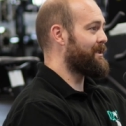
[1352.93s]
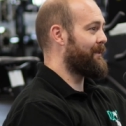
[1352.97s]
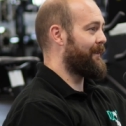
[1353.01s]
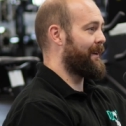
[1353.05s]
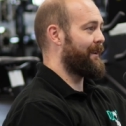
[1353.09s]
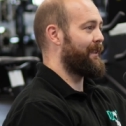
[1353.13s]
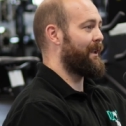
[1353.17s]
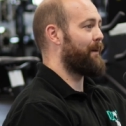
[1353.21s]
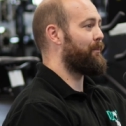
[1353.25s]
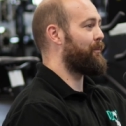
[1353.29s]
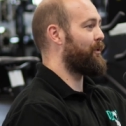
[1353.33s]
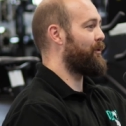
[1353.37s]
I've
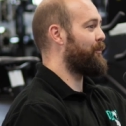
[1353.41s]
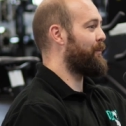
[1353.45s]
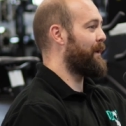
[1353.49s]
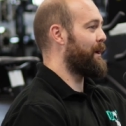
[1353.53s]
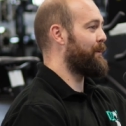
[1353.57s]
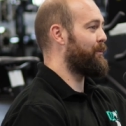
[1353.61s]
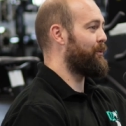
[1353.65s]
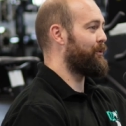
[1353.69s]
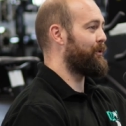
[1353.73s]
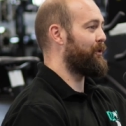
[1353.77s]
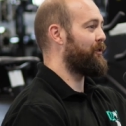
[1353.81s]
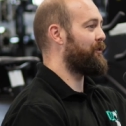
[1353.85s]
had a number of
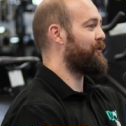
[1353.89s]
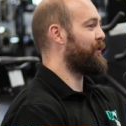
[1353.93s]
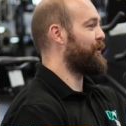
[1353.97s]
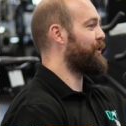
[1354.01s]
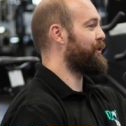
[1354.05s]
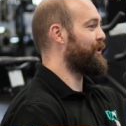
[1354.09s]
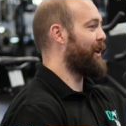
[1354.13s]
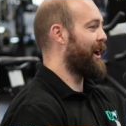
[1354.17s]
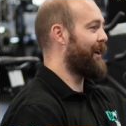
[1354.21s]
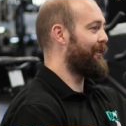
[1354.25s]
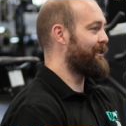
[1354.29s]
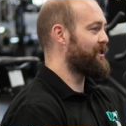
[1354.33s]
people do
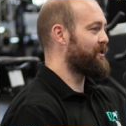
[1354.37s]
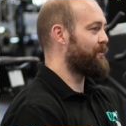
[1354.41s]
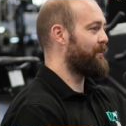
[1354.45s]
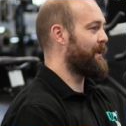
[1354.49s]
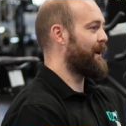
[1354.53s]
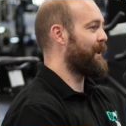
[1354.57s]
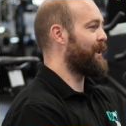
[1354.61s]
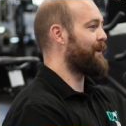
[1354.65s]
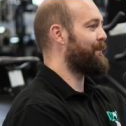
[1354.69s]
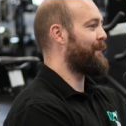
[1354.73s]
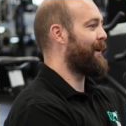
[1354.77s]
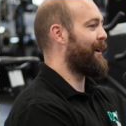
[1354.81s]
food diaries for
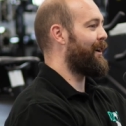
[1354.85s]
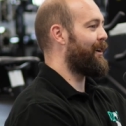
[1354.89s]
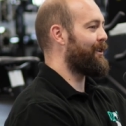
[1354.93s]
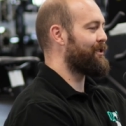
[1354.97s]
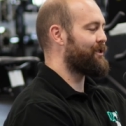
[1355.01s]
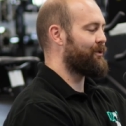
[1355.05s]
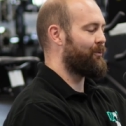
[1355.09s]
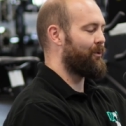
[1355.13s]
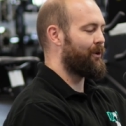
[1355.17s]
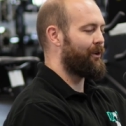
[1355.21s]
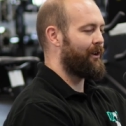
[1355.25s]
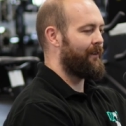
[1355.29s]
me in the
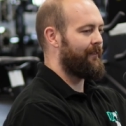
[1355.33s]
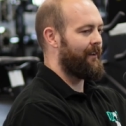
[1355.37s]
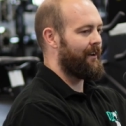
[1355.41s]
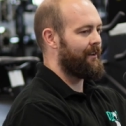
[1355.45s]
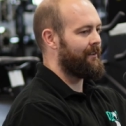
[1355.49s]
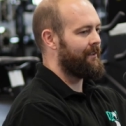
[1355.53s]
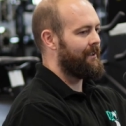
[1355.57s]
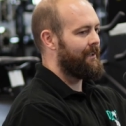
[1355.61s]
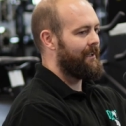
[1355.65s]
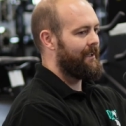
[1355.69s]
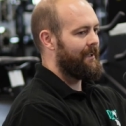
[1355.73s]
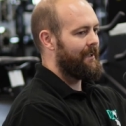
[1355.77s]
past or whatever,